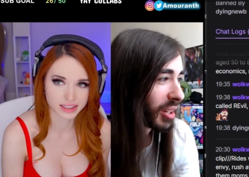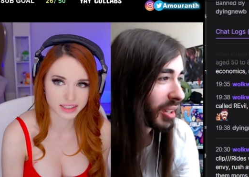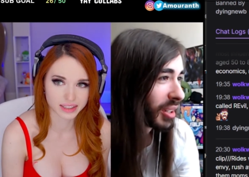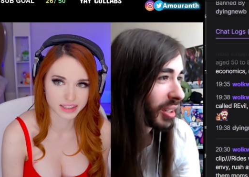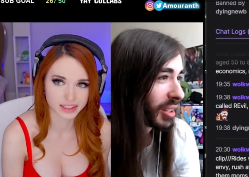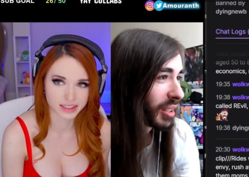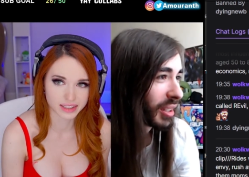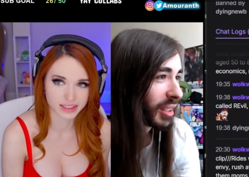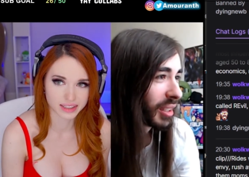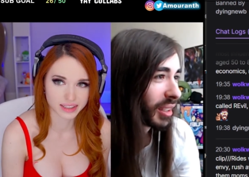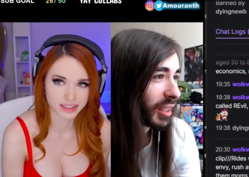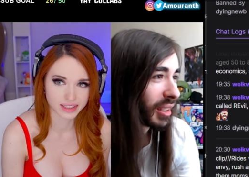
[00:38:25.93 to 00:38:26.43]

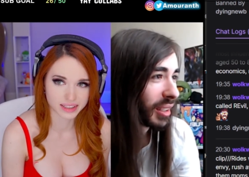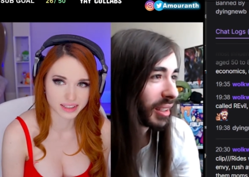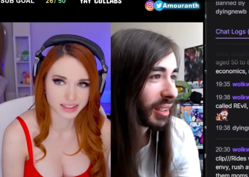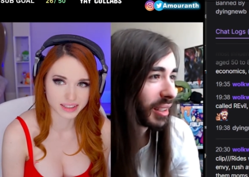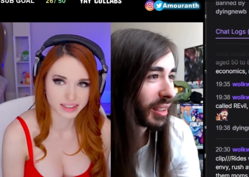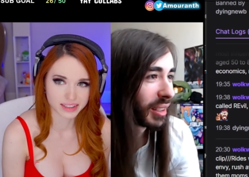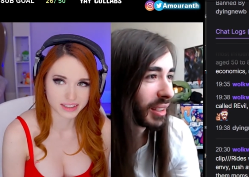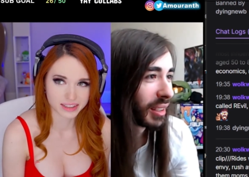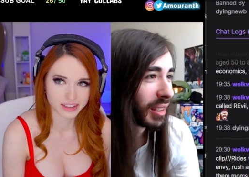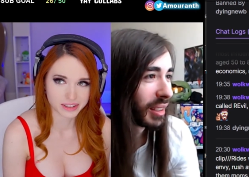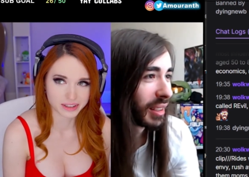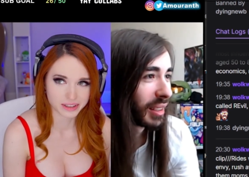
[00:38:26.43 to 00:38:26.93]

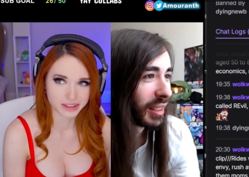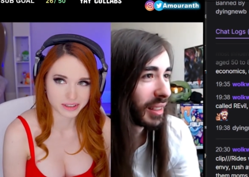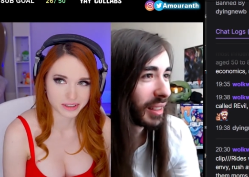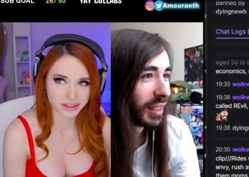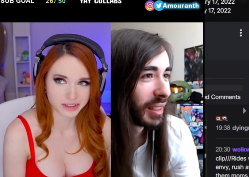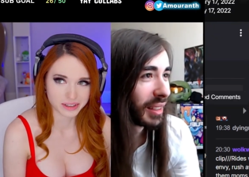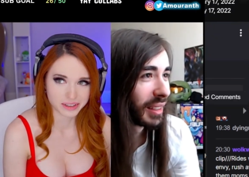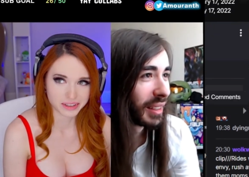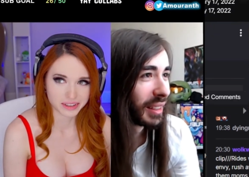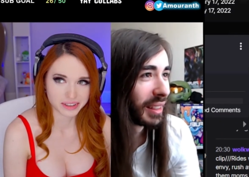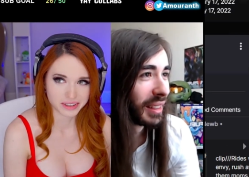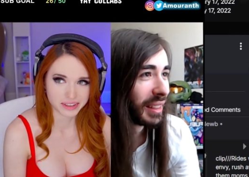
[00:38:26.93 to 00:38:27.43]

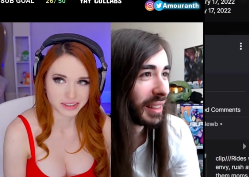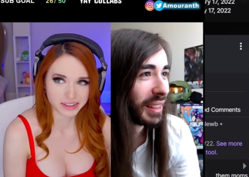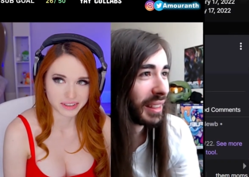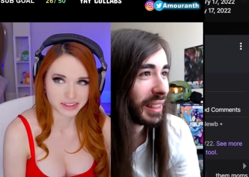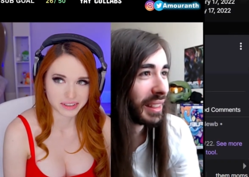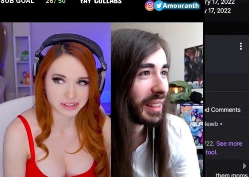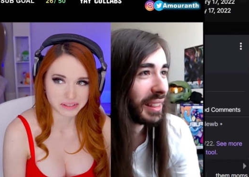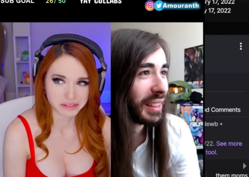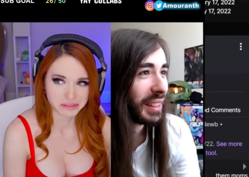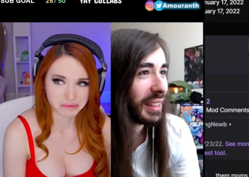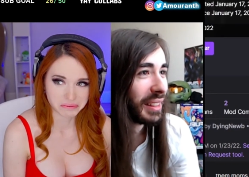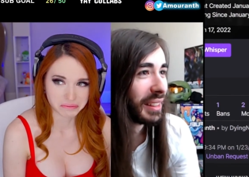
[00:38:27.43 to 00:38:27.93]

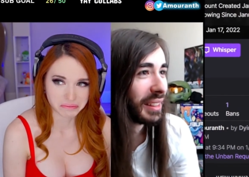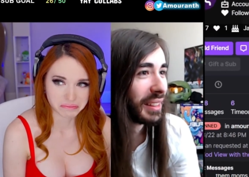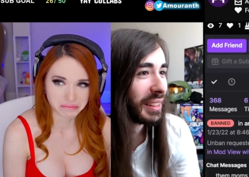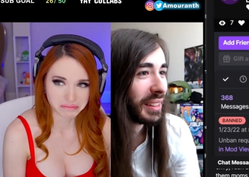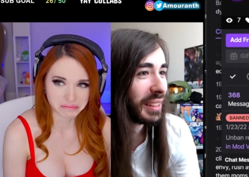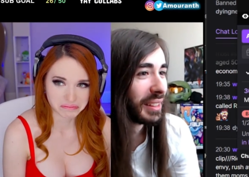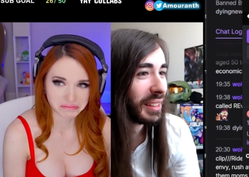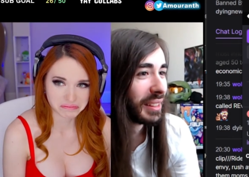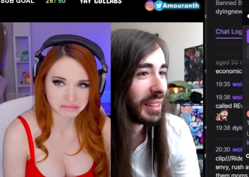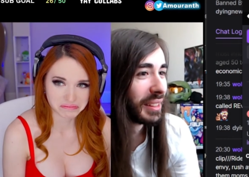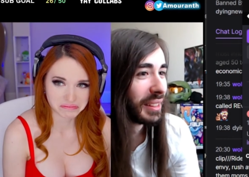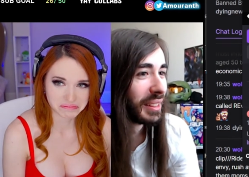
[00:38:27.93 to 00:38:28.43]

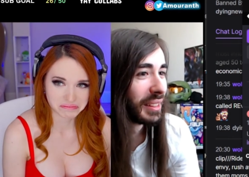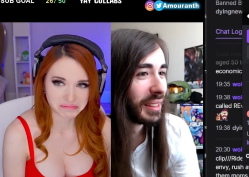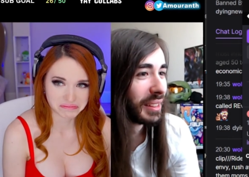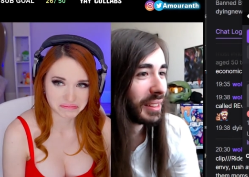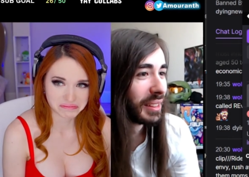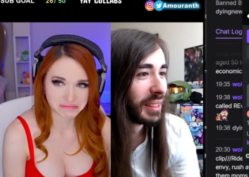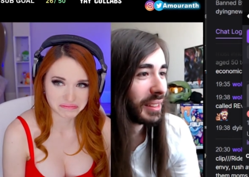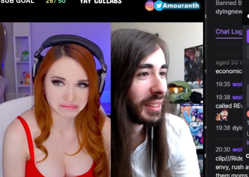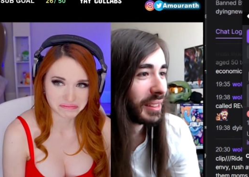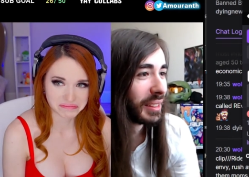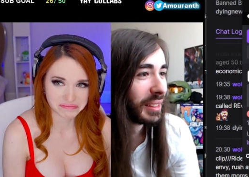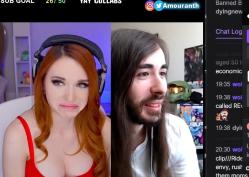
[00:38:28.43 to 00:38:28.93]

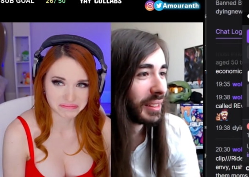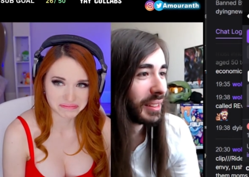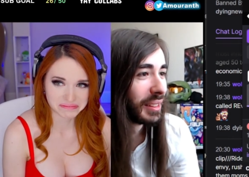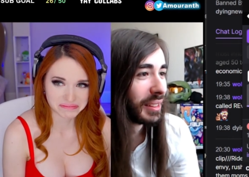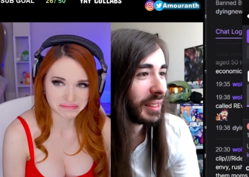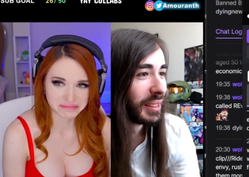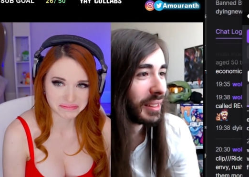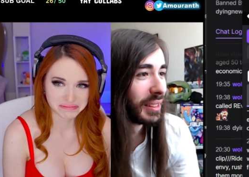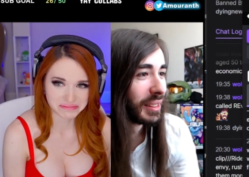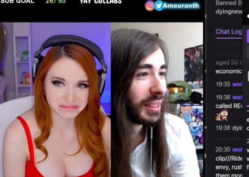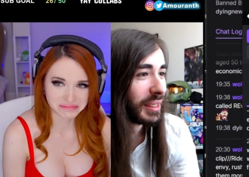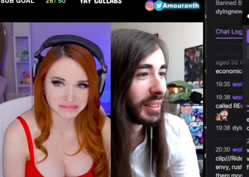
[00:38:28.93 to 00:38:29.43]

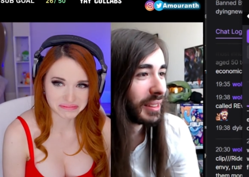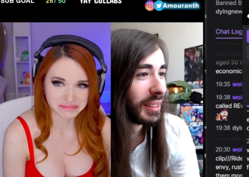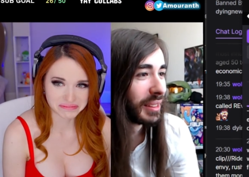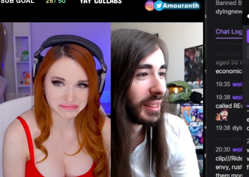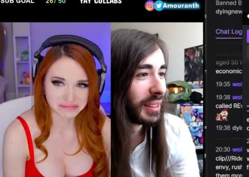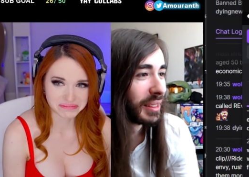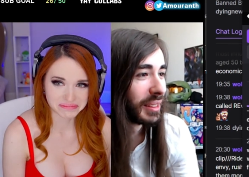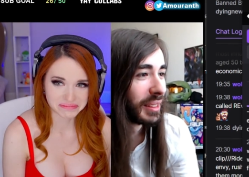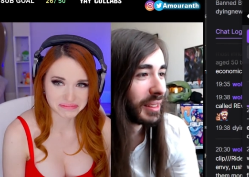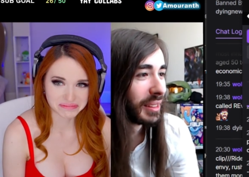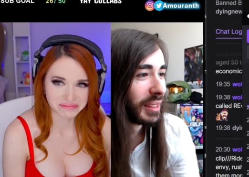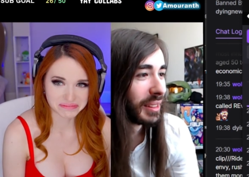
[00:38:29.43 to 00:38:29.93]

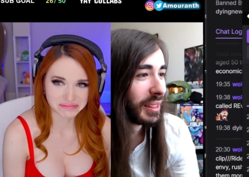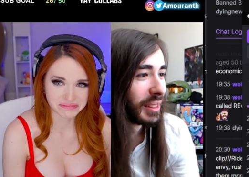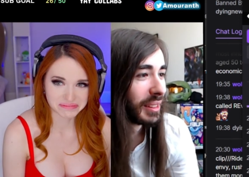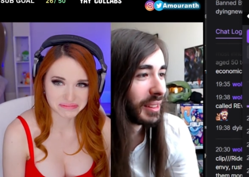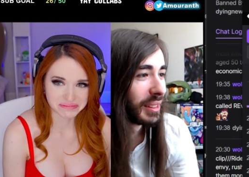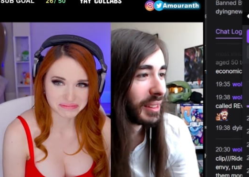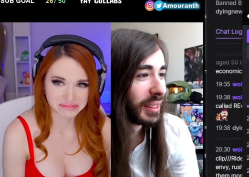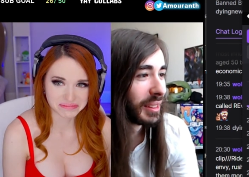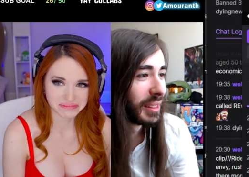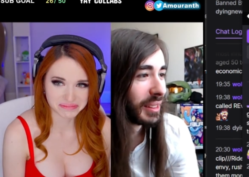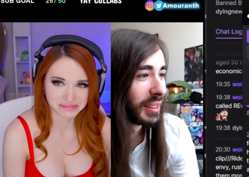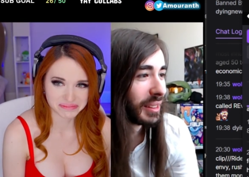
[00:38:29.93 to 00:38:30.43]

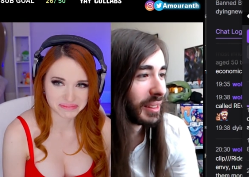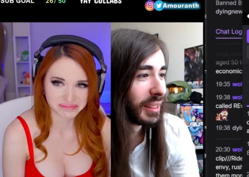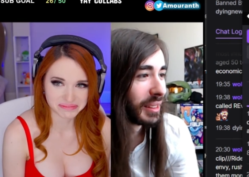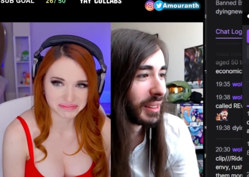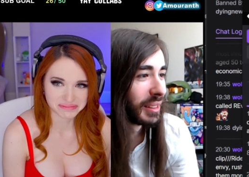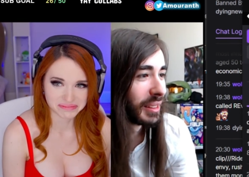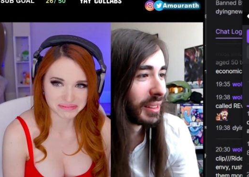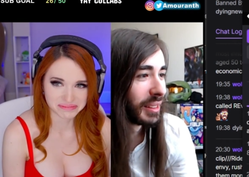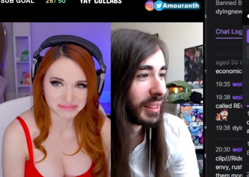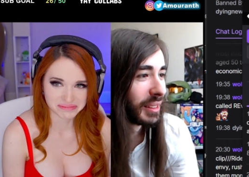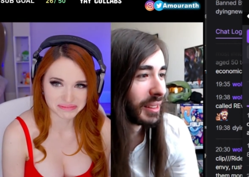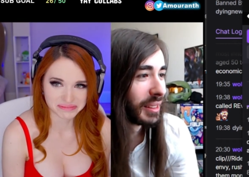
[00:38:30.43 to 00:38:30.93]
No one is speaking in this clip.